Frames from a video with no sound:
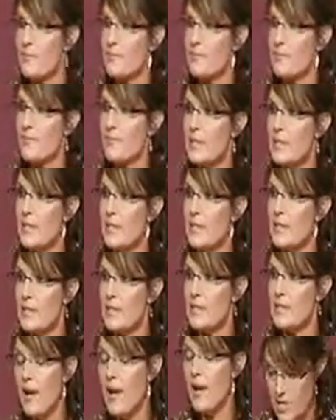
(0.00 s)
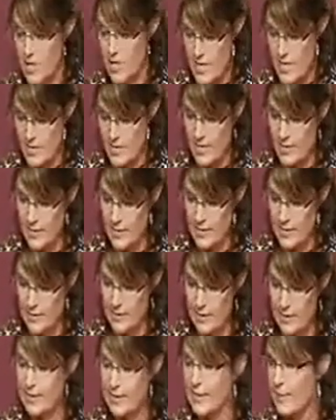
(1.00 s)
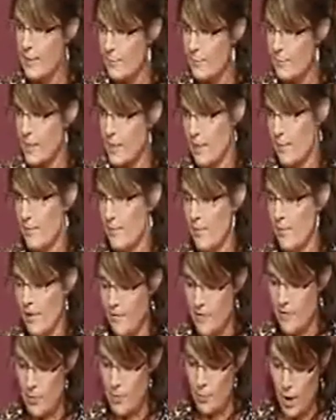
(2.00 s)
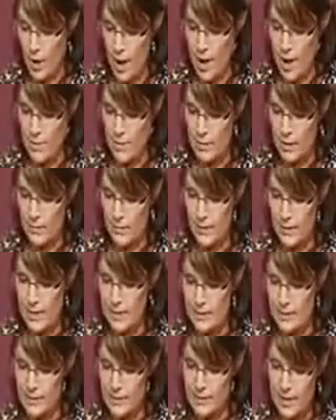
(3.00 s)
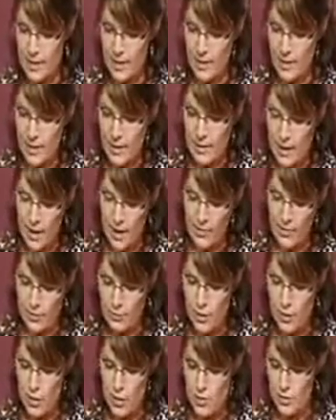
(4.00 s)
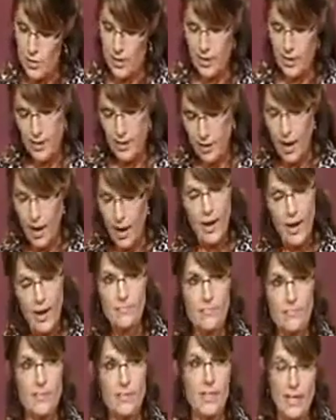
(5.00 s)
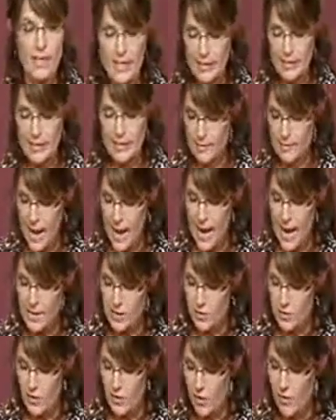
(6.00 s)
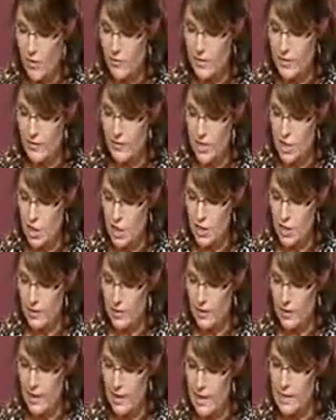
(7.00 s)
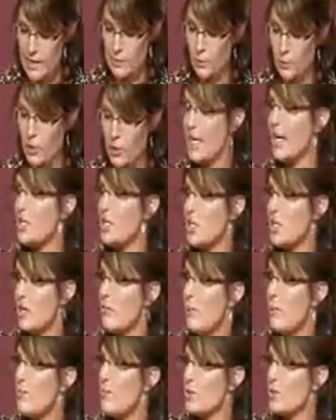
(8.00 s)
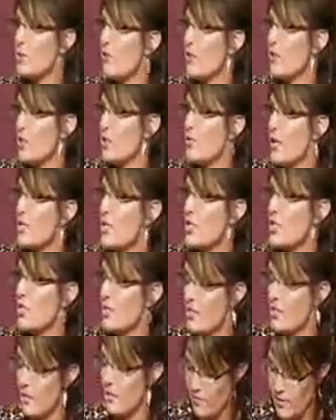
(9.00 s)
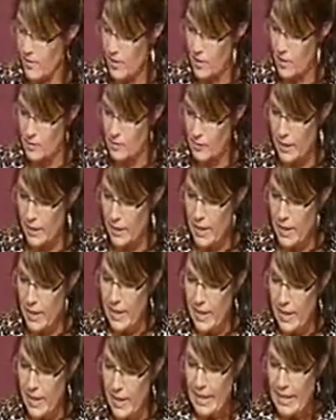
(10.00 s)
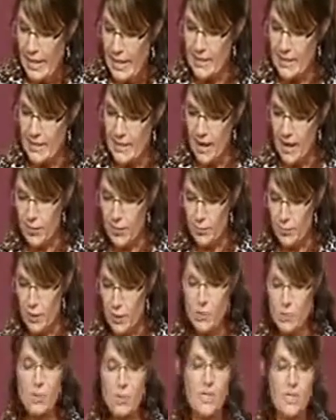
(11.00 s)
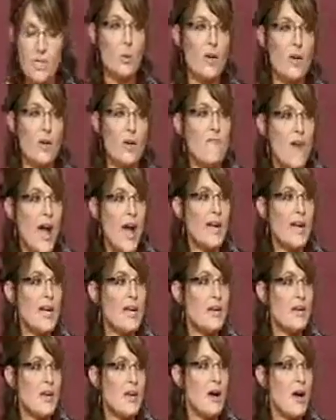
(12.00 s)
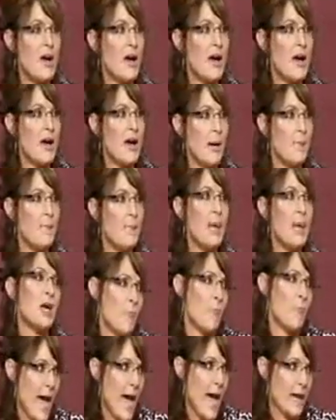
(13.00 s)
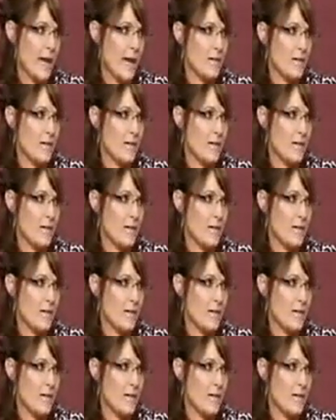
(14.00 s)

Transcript: It's his governing that is a symptom of the problem. He's not the root. I say he's the master, though, of division and exploitation of people's frustrations and fears, but he's not the root. See, we're fighting a bigger battle.